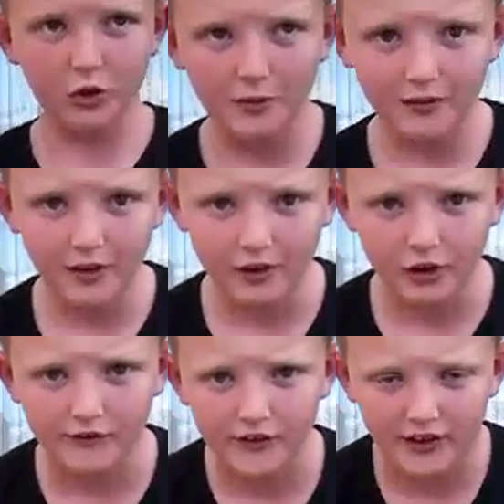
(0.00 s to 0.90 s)
be really
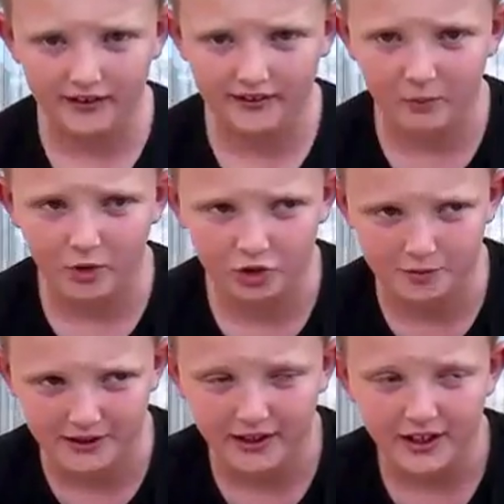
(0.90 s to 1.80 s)
good if you guys can
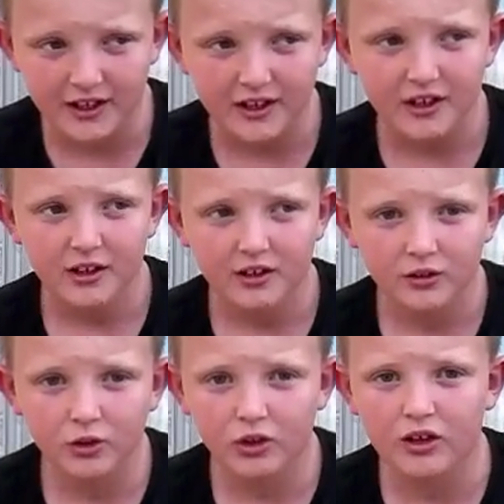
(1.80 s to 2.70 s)
watch me
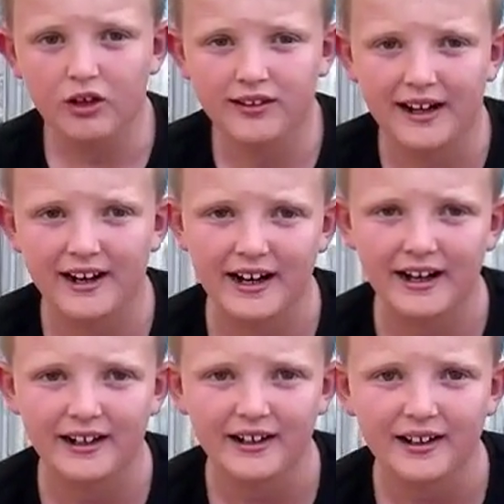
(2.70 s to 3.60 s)
look
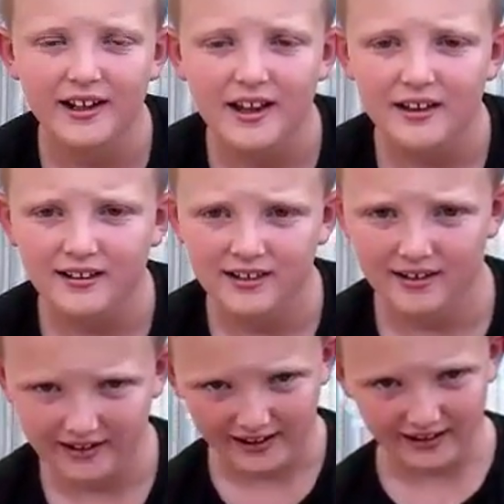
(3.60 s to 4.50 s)
Saturday,
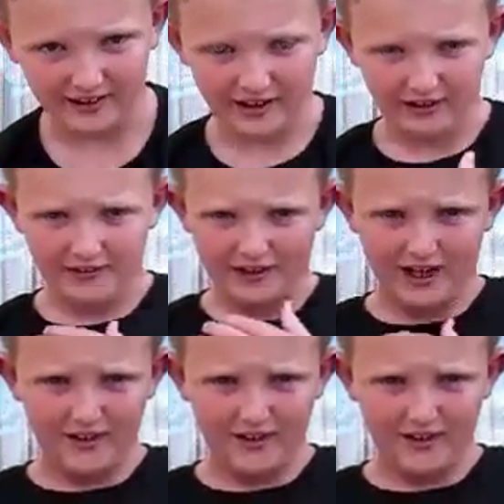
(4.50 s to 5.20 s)
Sundays around the